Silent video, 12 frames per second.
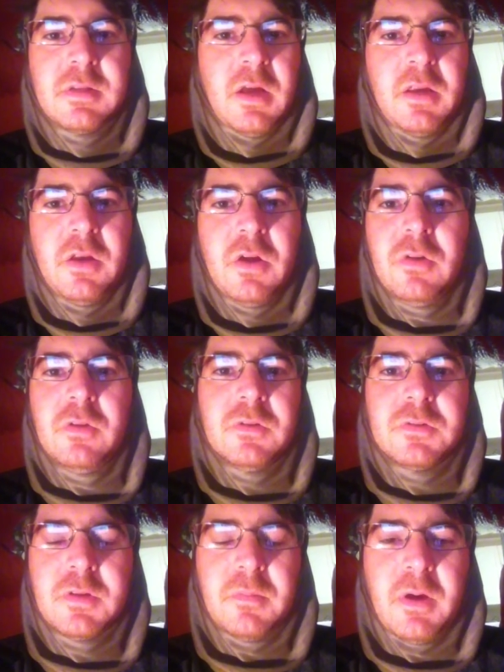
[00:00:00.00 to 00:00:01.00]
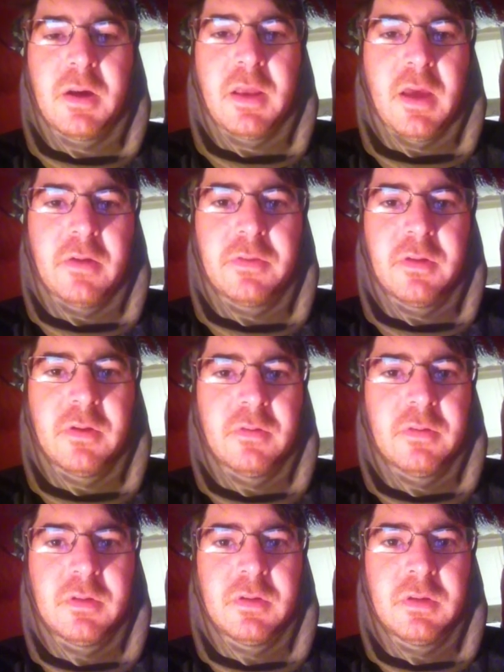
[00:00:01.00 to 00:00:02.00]
I know there's somebody out
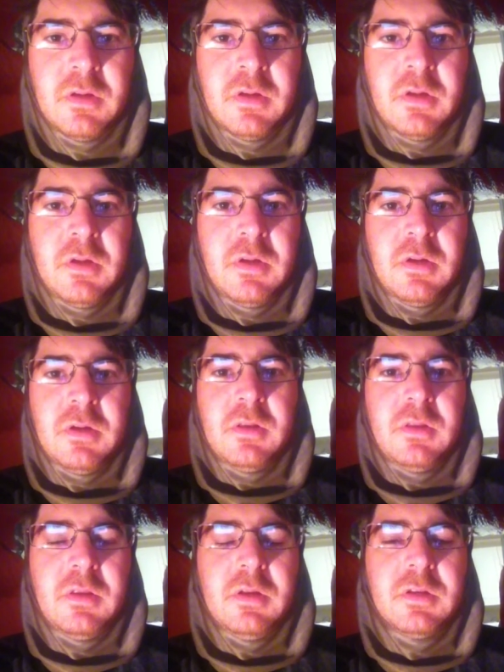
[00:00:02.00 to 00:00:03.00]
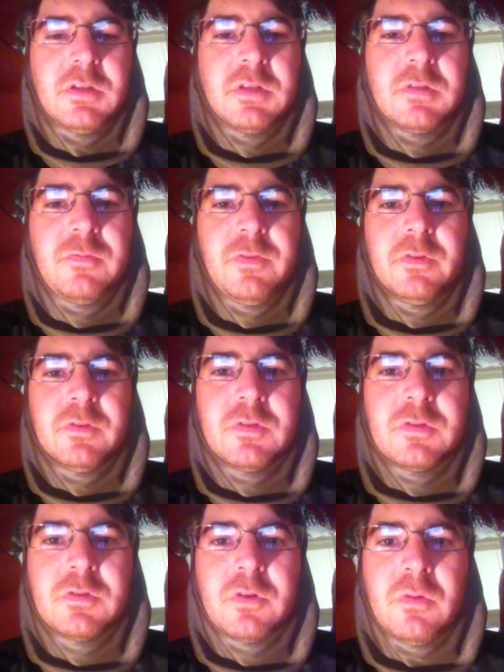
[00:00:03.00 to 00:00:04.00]
there that is just feeling
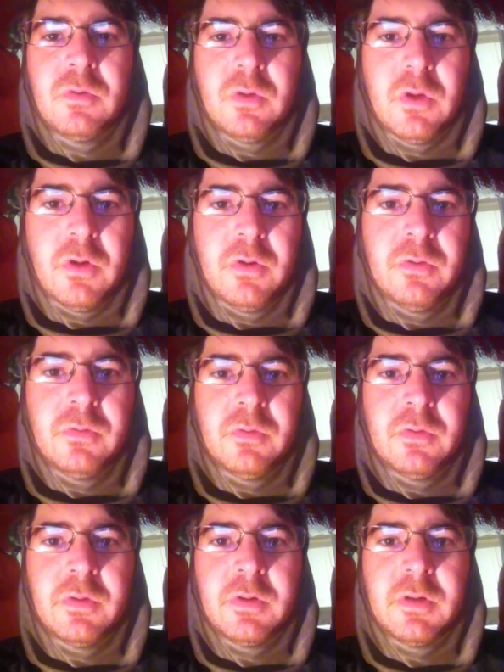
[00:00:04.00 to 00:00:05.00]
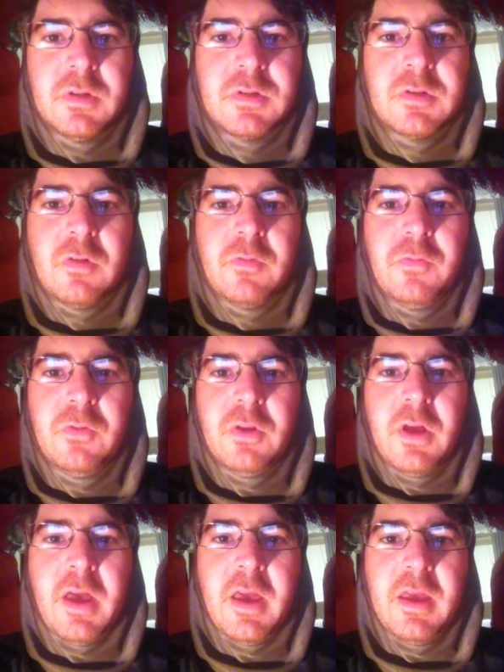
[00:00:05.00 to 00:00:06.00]
so alone and so
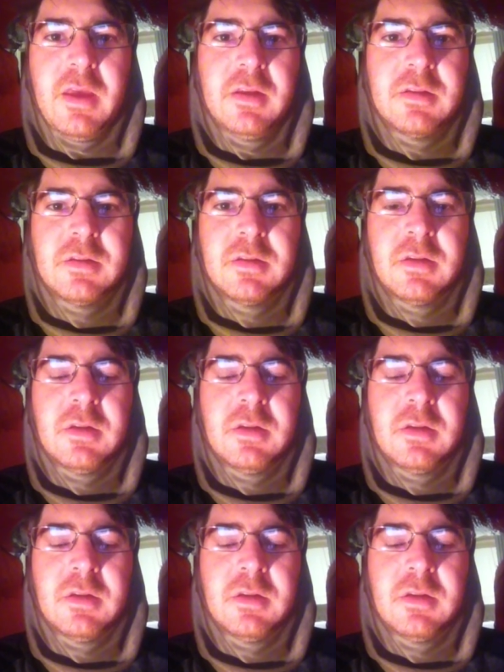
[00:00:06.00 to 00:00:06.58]
full of hate.